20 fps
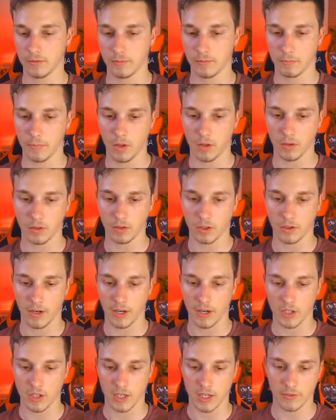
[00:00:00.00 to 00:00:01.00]
Bulk
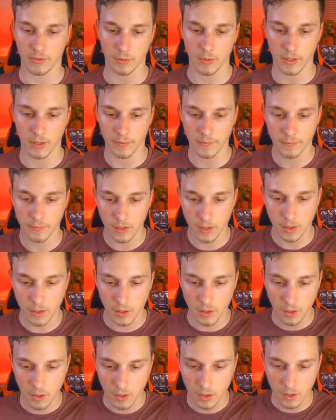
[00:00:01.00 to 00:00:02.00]
crashing everywhere.
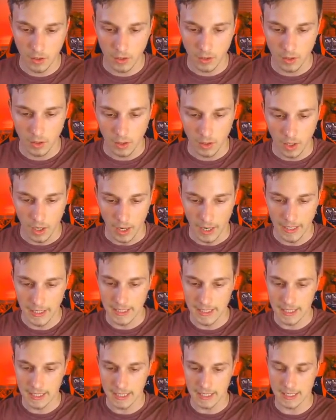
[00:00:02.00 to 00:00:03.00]
I need
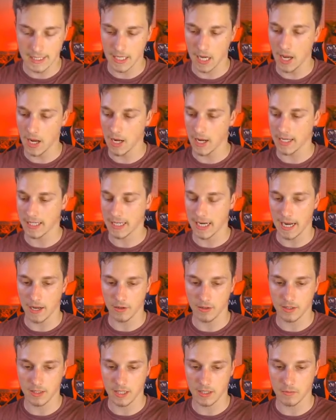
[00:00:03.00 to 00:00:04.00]
to get a Starlight
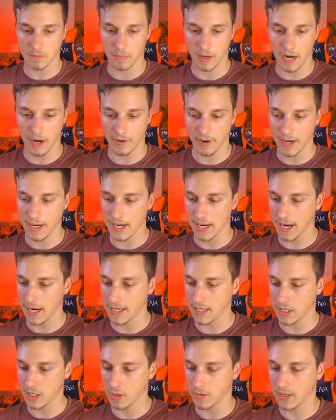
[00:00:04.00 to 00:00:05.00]
count, says Barry. I
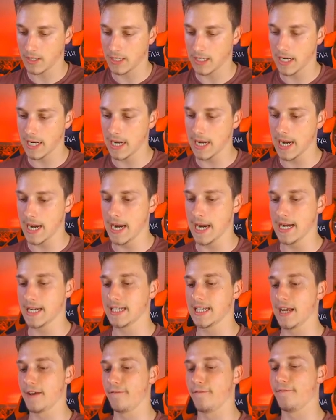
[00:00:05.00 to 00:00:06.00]
do indeed.
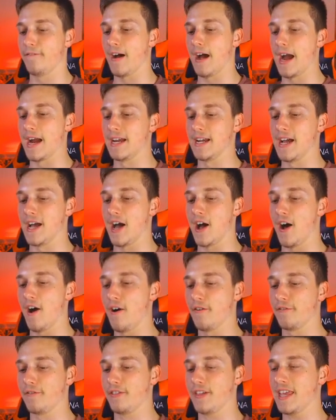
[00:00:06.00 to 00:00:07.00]
Diviner
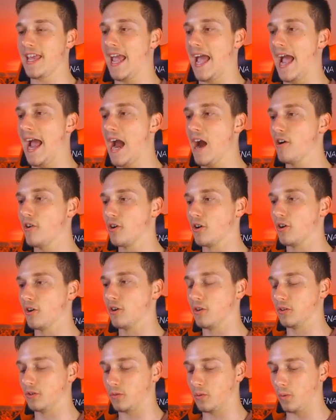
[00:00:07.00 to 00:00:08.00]
of the
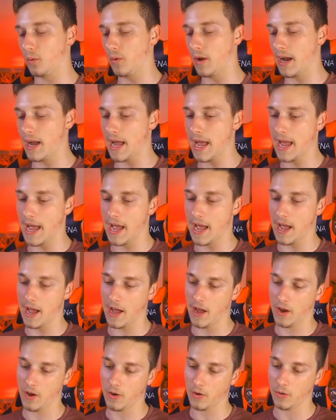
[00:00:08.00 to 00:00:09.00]
Herald.
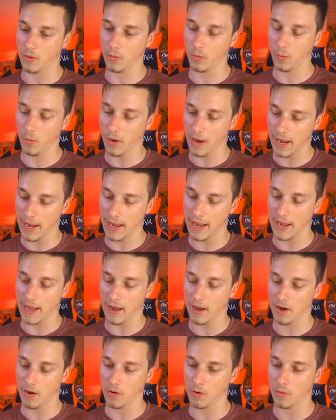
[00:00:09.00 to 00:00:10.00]
Wow.
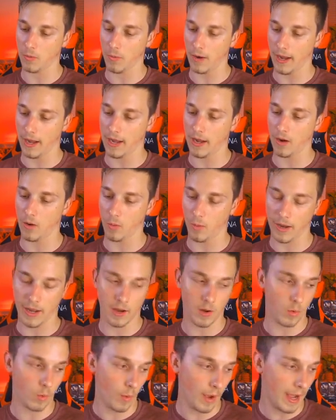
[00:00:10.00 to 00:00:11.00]
Wow. Wow.
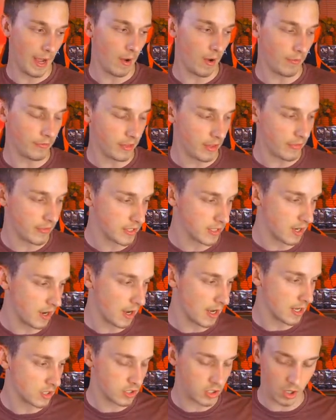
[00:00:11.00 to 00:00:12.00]
Wow. Wow. I've done this
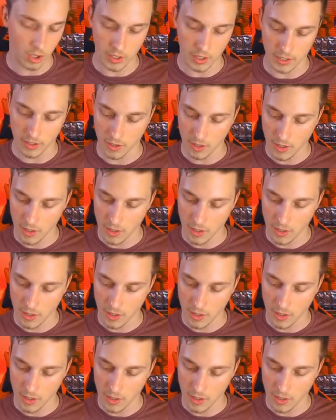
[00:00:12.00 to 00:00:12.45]
guy a solid